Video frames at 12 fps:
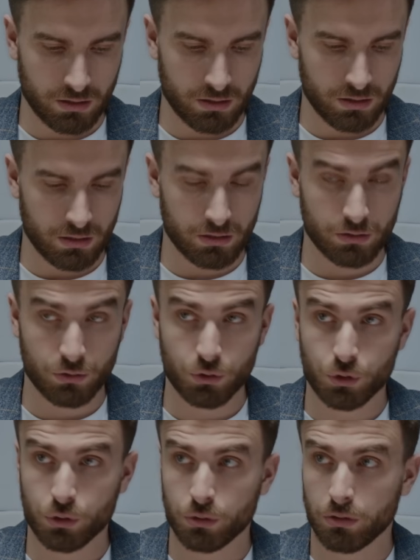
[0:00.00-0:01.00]
Because
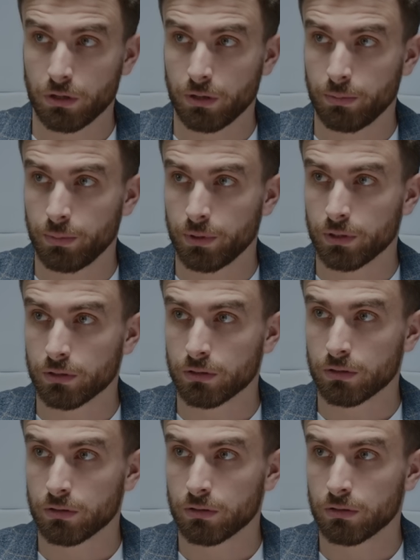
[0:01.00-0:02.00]
companies are hiring
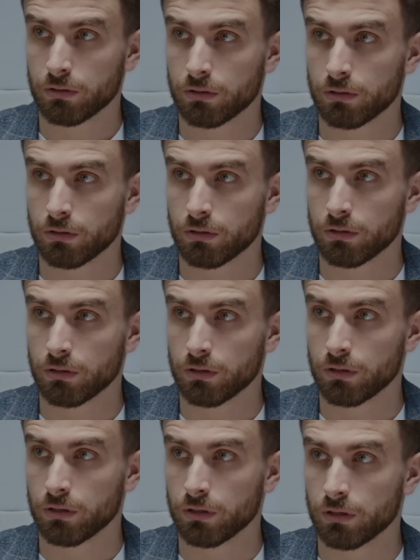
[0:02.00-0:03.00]
much less and
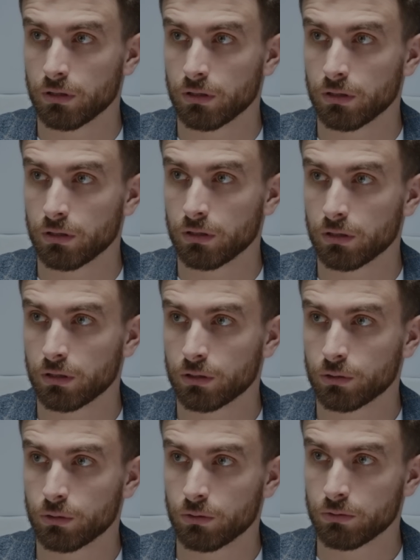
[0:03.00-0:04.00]
only make sense for the
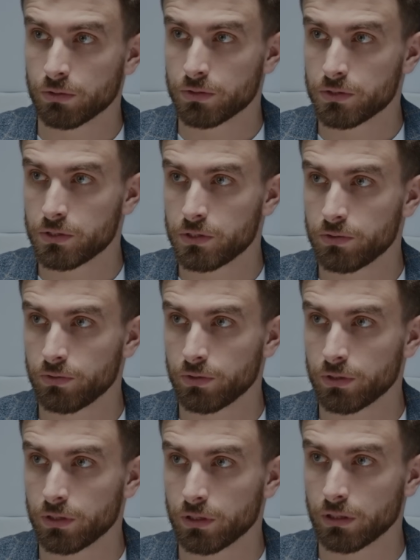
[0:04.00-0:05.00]
companies when
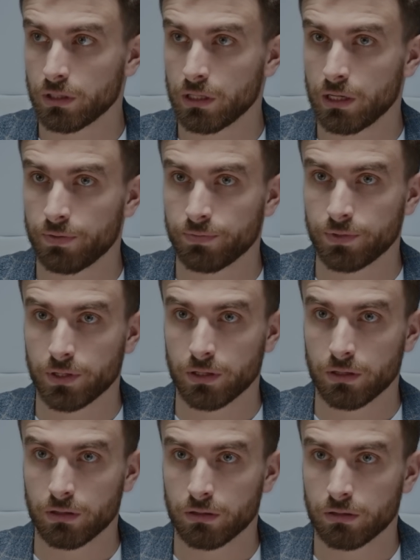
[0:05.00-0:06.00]
they are hiring you
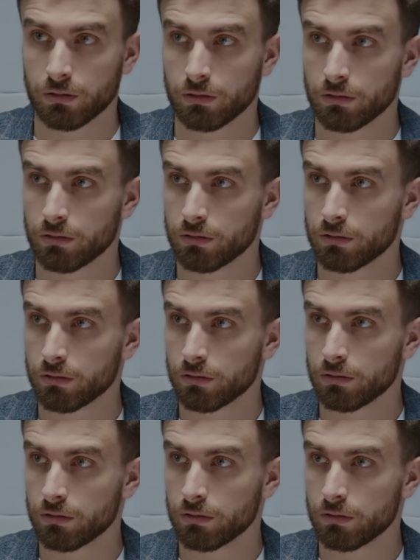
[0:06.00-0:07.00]
on a lower
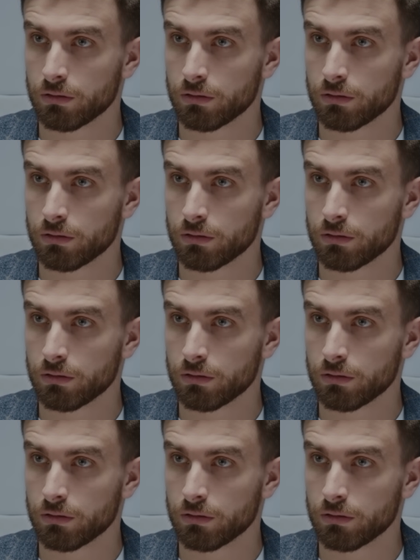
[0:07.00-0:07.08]
salary.